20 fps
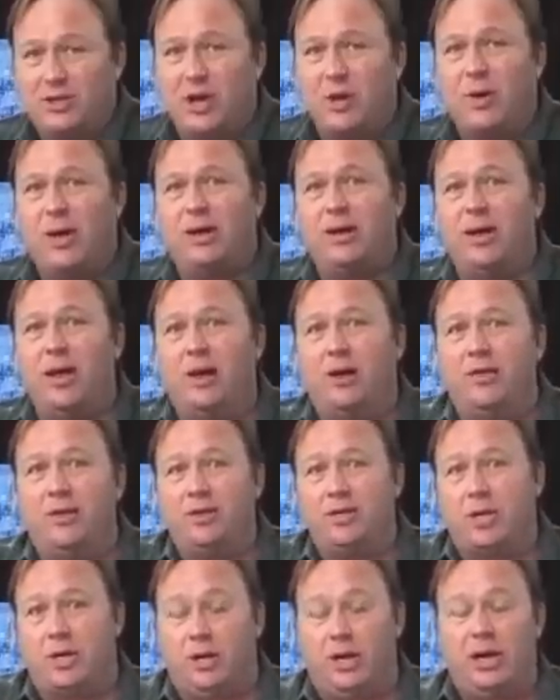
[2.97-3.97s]
Let's go ahead and go to
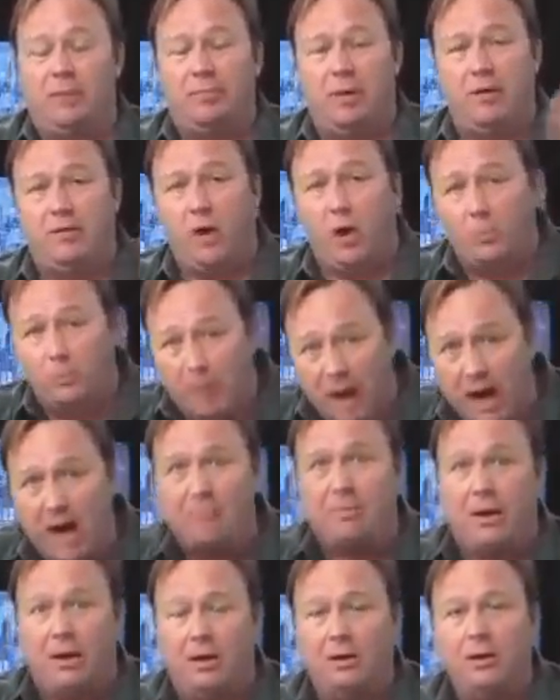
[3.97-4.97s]
this clip of
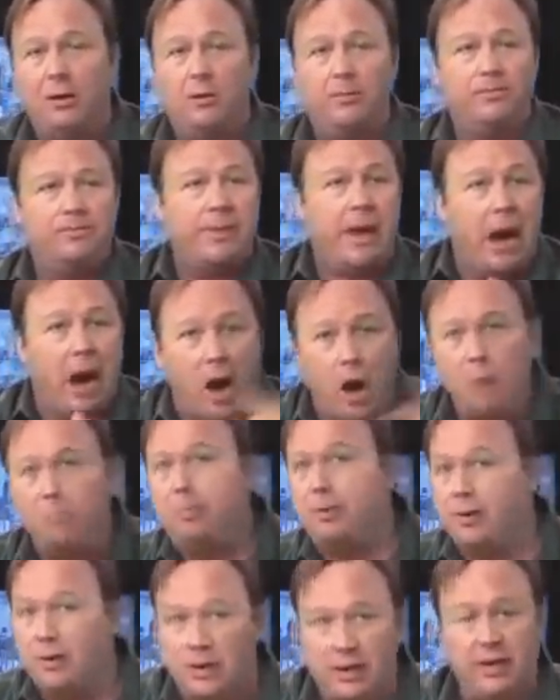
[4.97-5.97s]
Obama
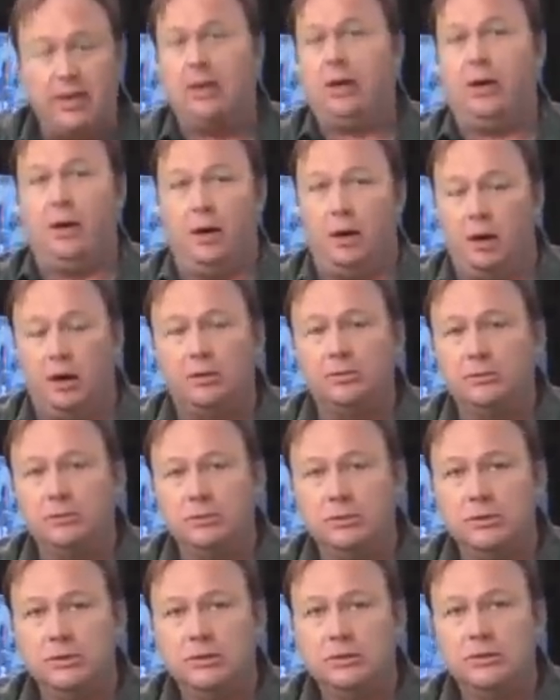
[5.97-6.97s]
openly here
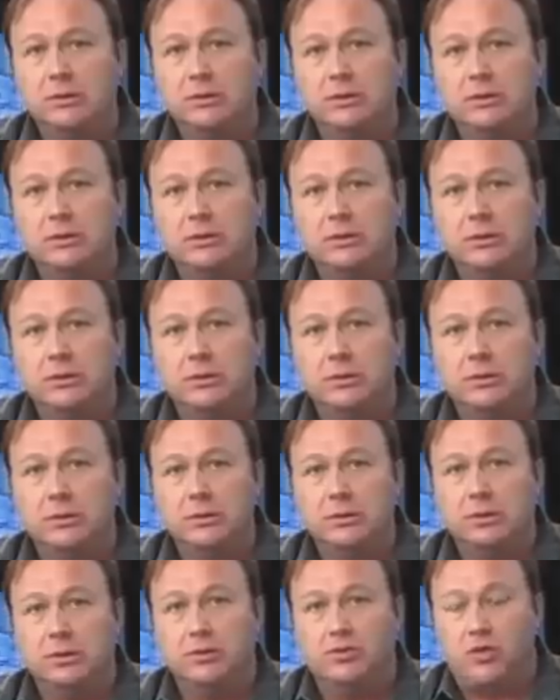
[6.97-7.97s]

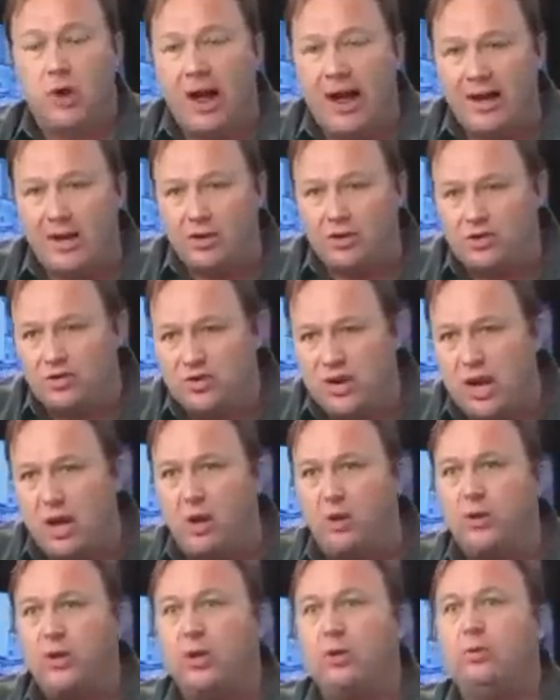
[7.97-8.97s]
trying to
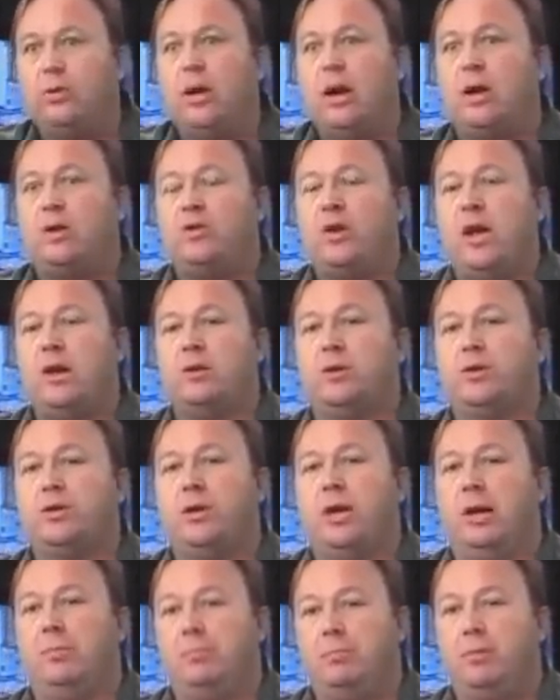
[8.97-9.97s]
sell you
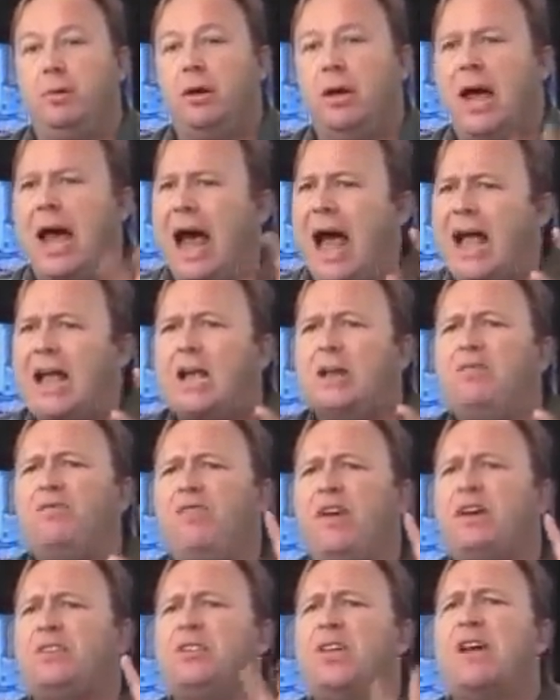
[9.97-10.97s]
dictatorship. I can
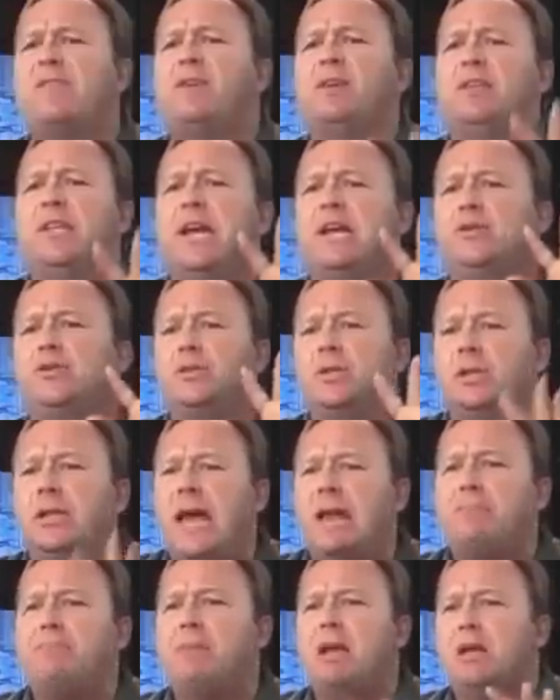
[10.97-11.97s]
fix everything. Just
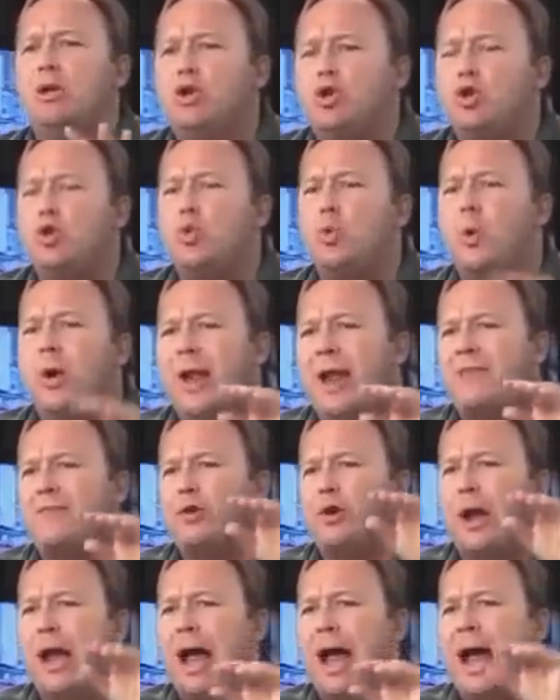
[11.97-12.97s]
let me do
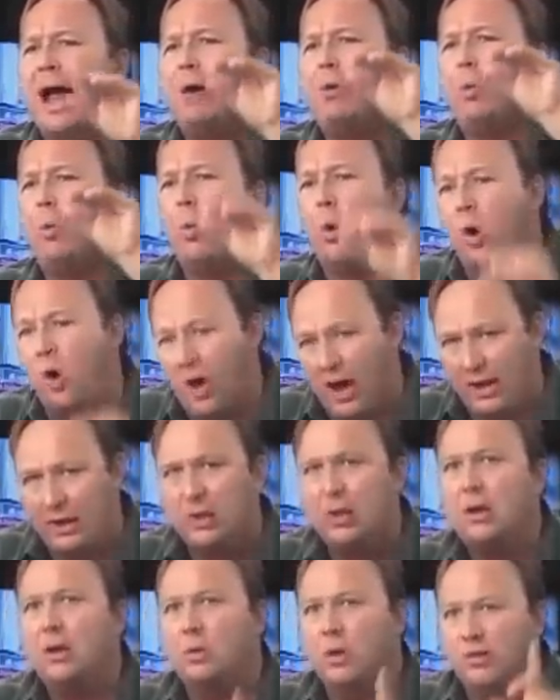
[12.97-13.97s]
whatever I
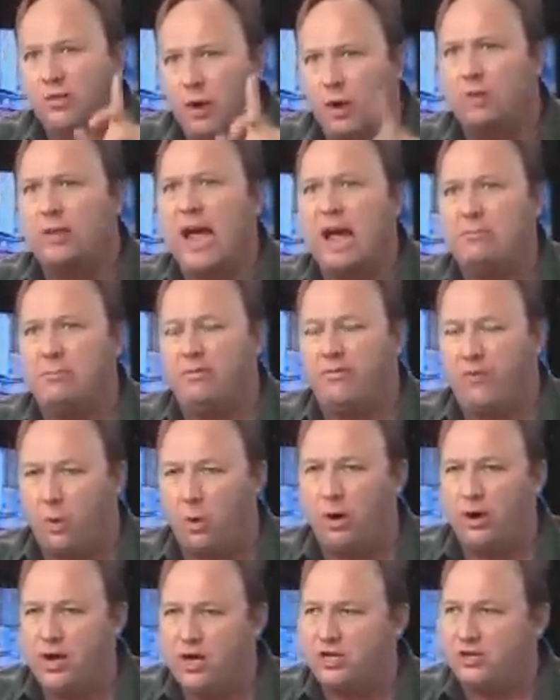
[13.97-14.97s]
want. We've heard that
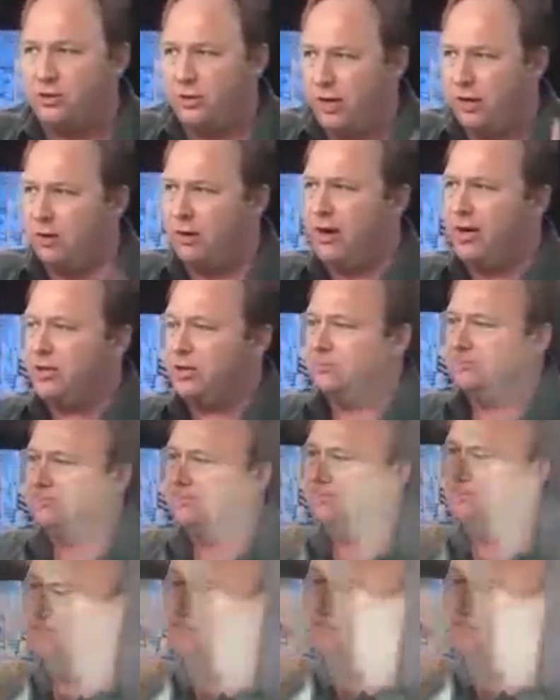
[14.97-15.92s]
before in history. Here it is.